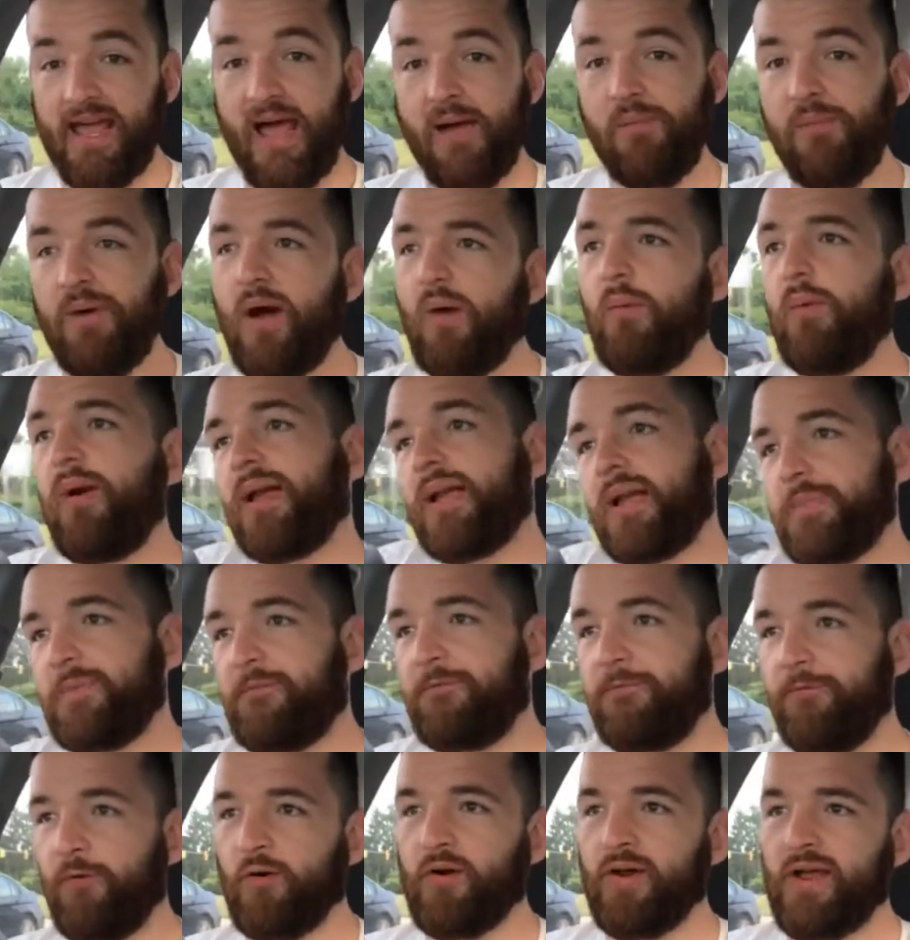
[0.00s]
I'll wake up
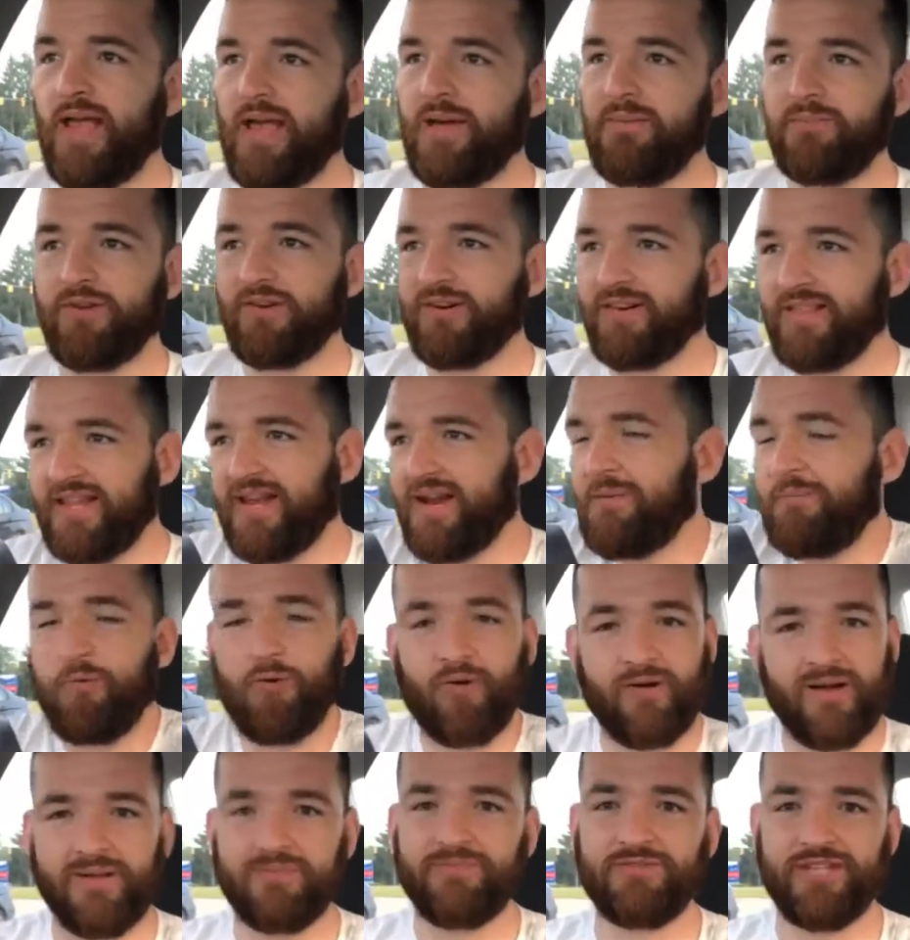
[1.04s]
at 4 a.m., go to the
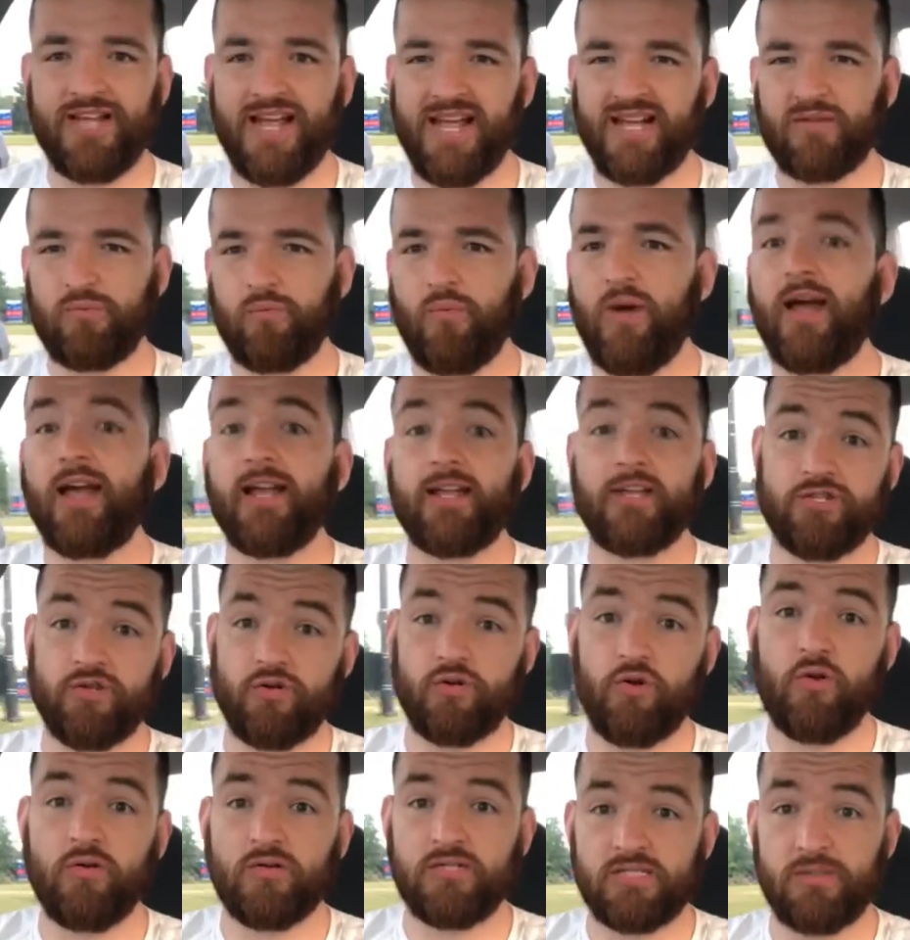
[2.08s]
airport, I'm jacked. Why? Because
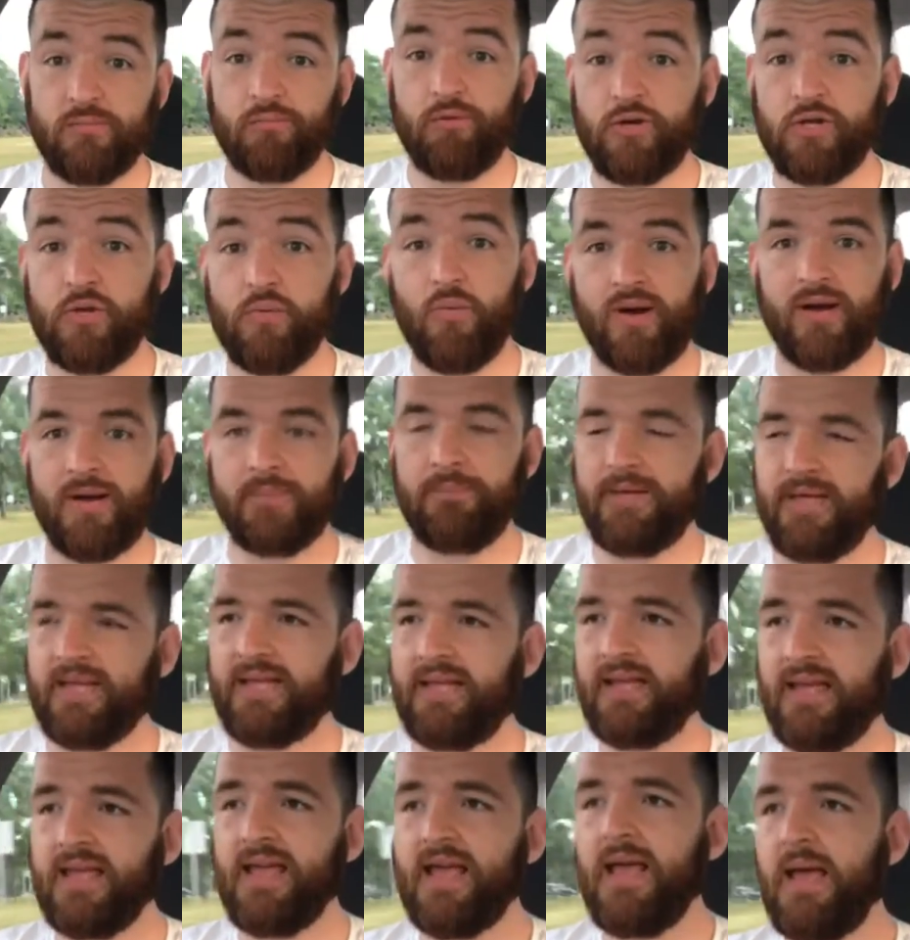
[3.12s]
you're going somewhere you want to
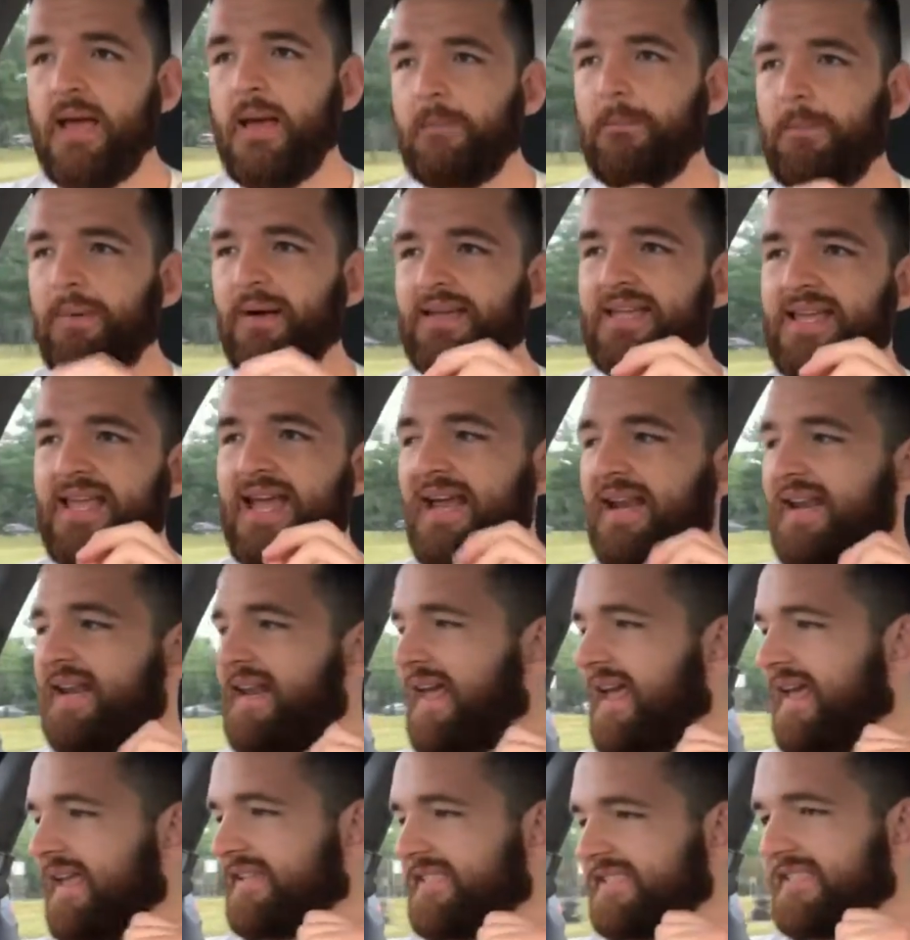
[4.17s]
be. But yet,
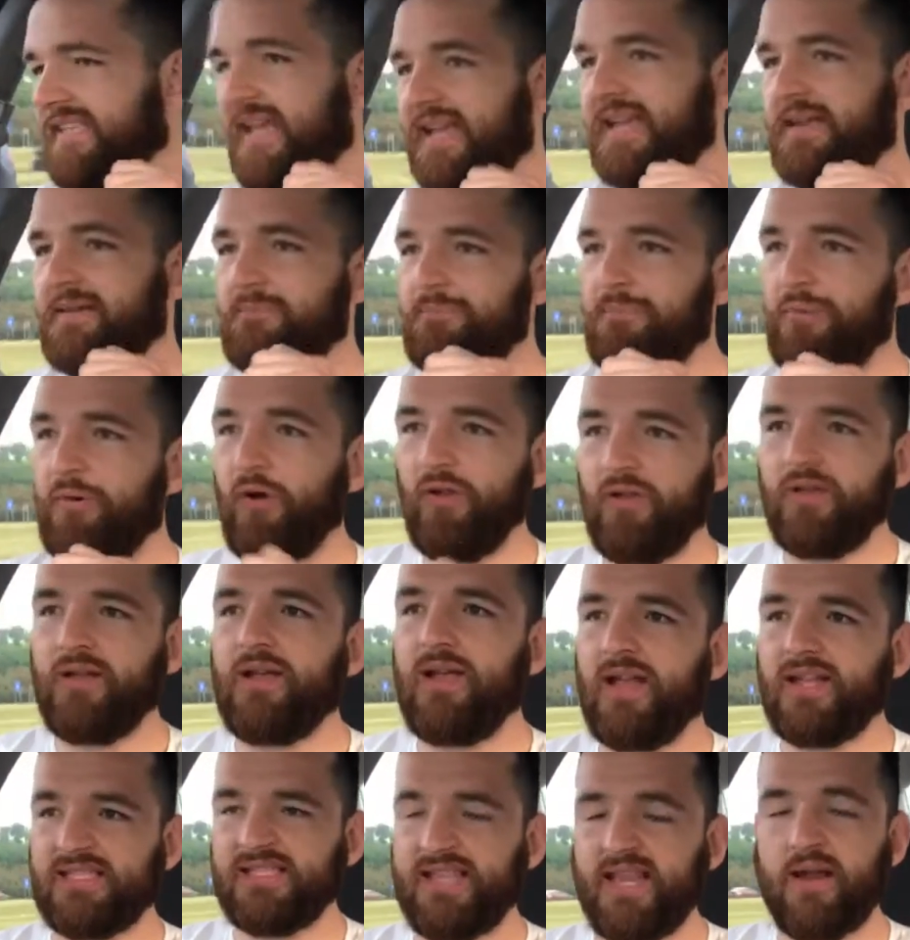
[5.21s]
it's like
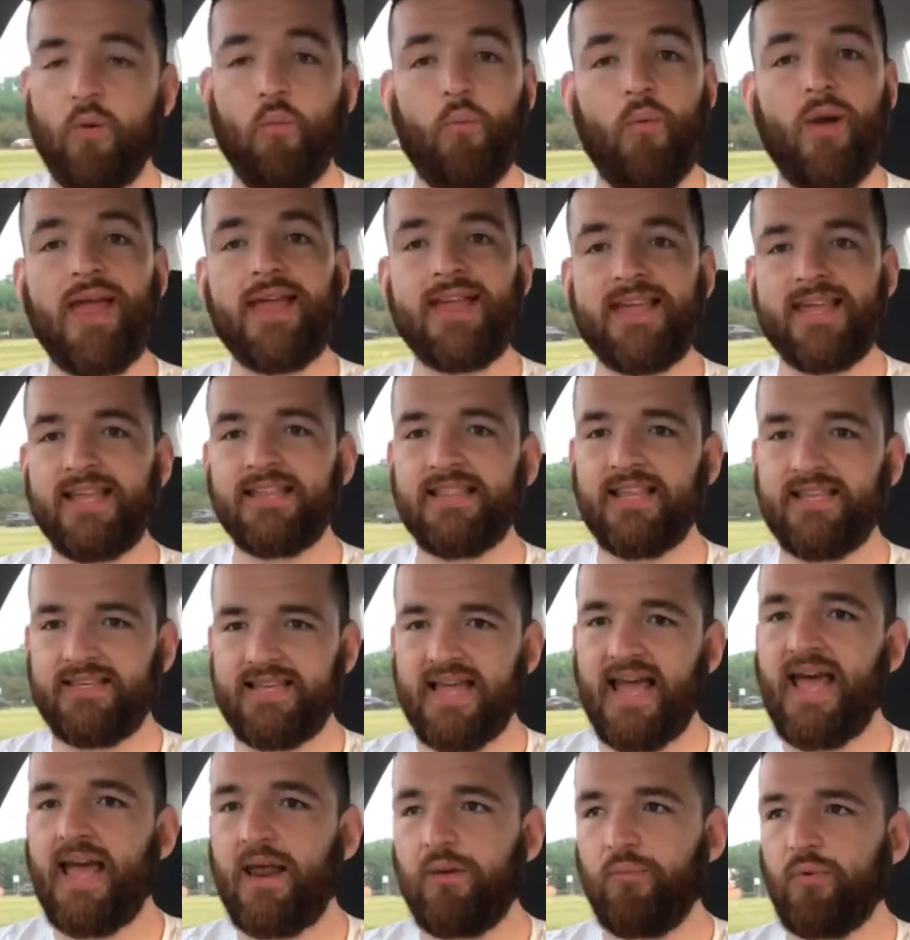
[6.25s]
waking the
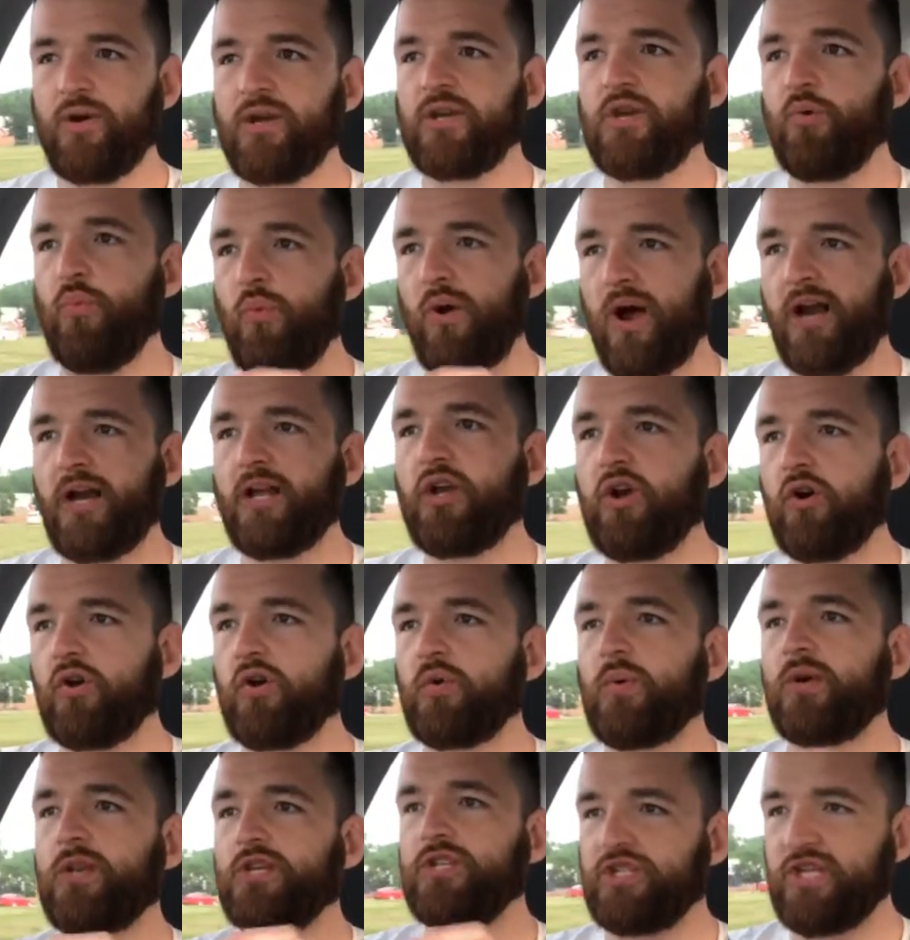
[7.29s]
dead when you want to go
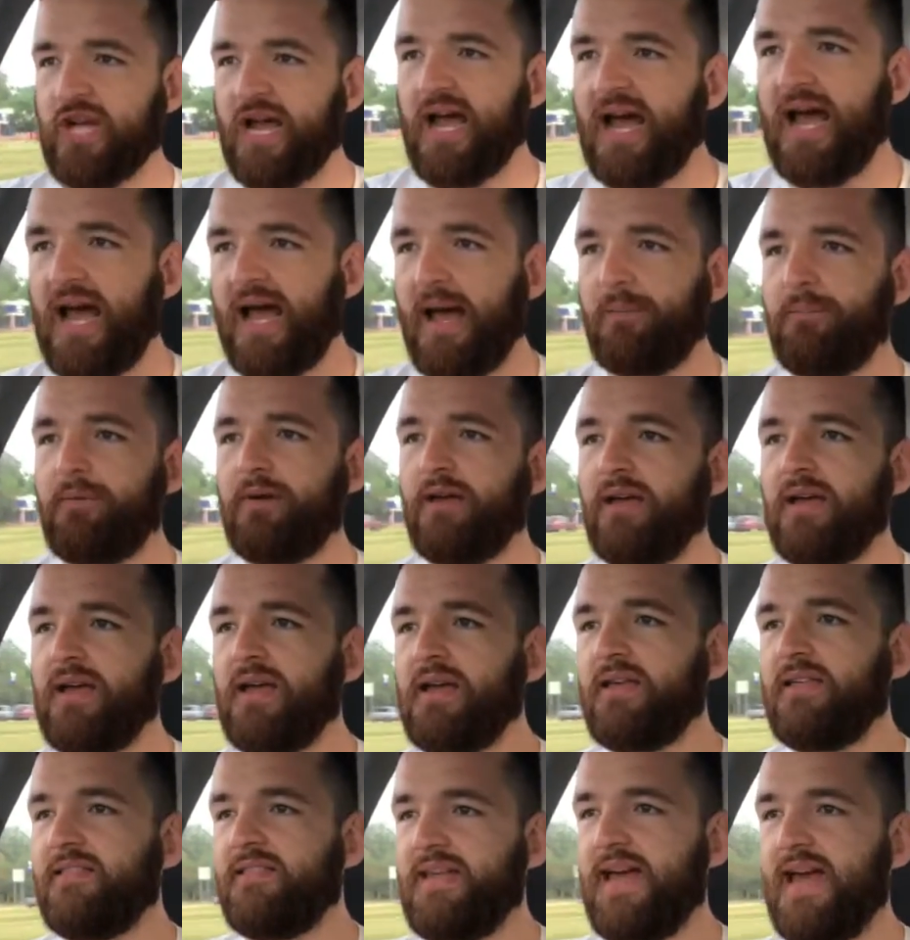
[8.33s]
to a job
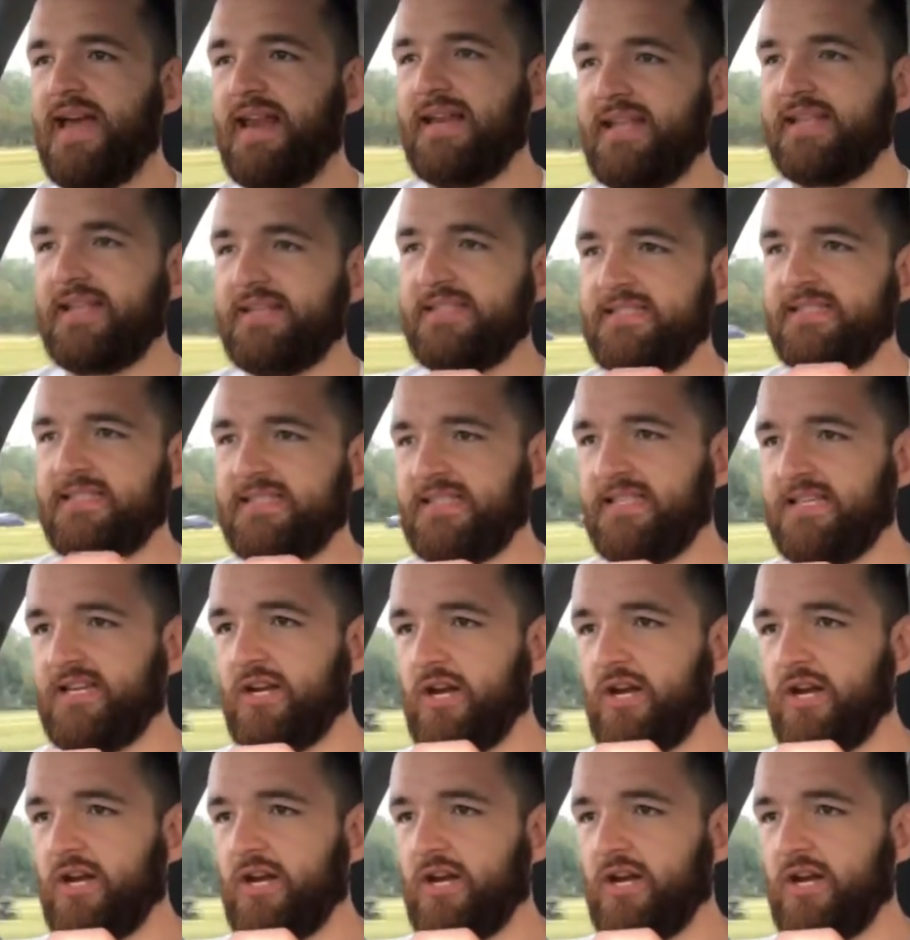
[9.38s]
that is,